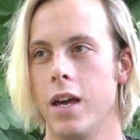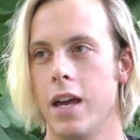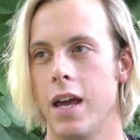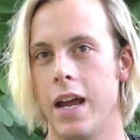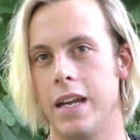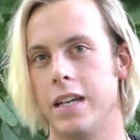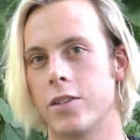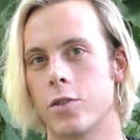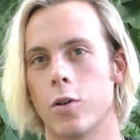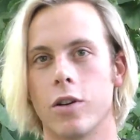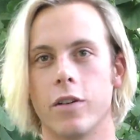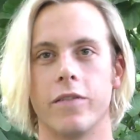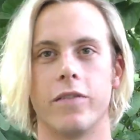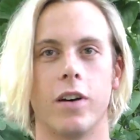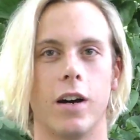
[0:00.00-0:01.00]
any sort
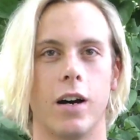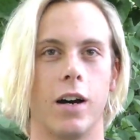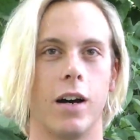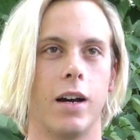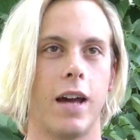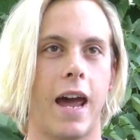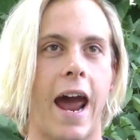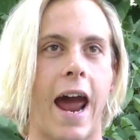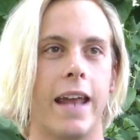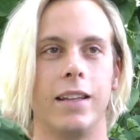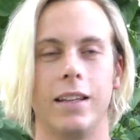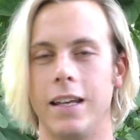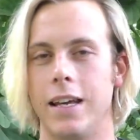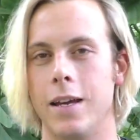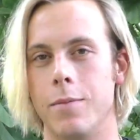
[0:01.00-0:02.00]
of ad
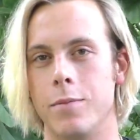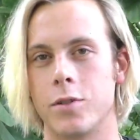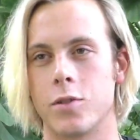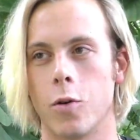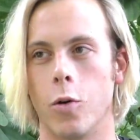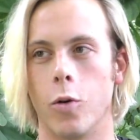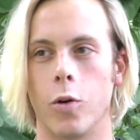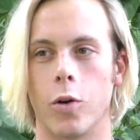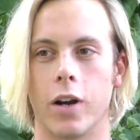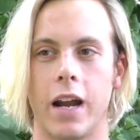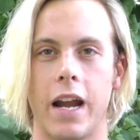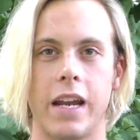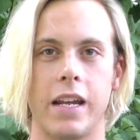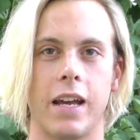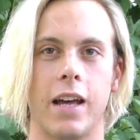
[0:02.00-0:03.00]
libs or
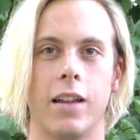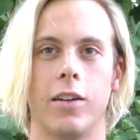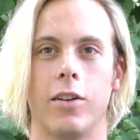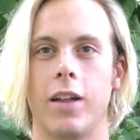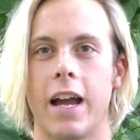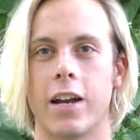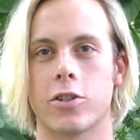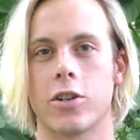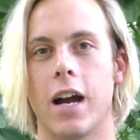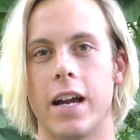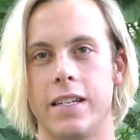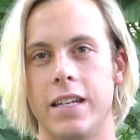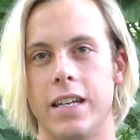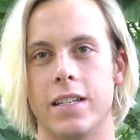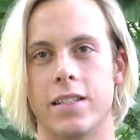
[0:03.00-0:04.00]
any little extra
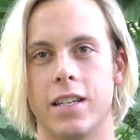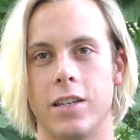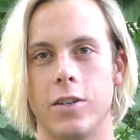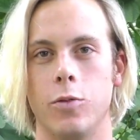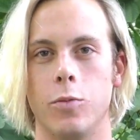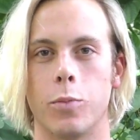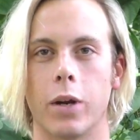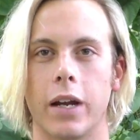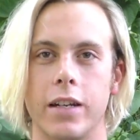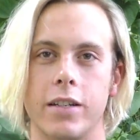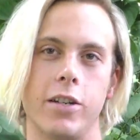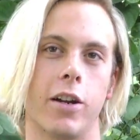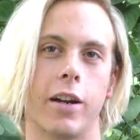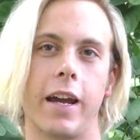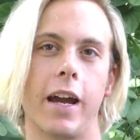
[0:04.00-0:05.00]
ideas that you bring
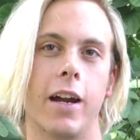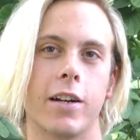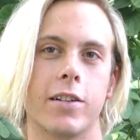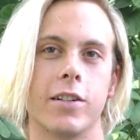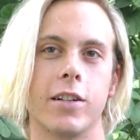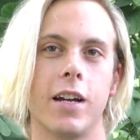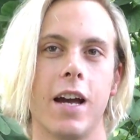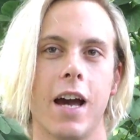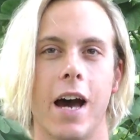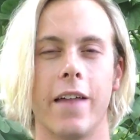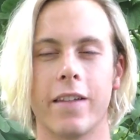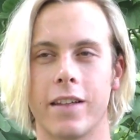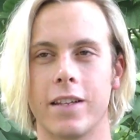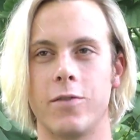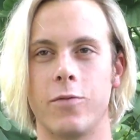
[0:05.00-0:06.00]
to your character. I
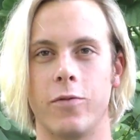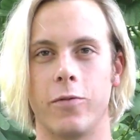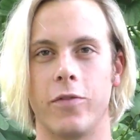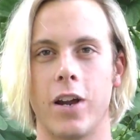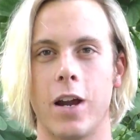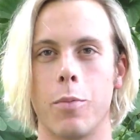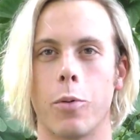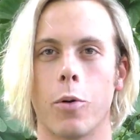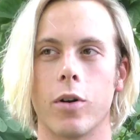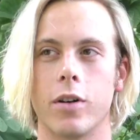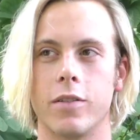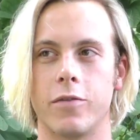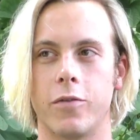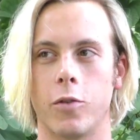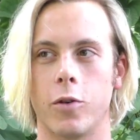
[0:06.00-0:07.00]
think that's very
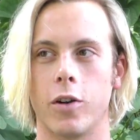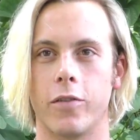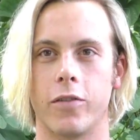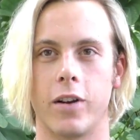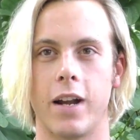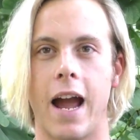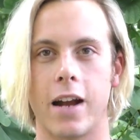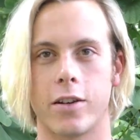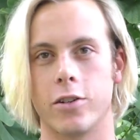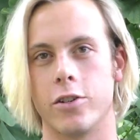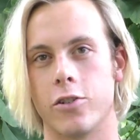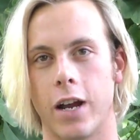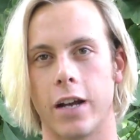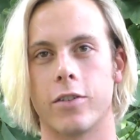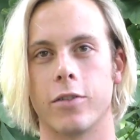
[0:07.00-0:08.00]
important for an
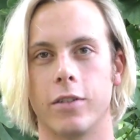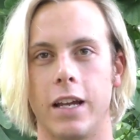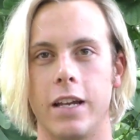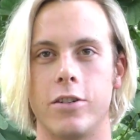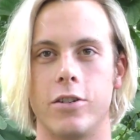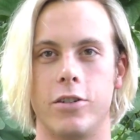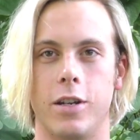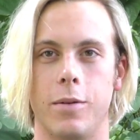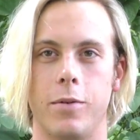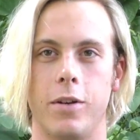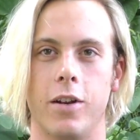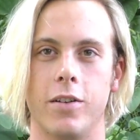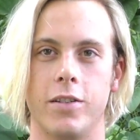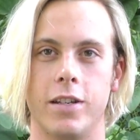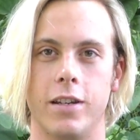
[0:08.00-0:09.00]
actor-director relationship,
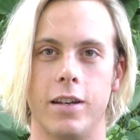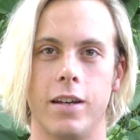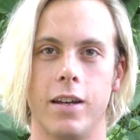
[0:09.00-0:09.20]
to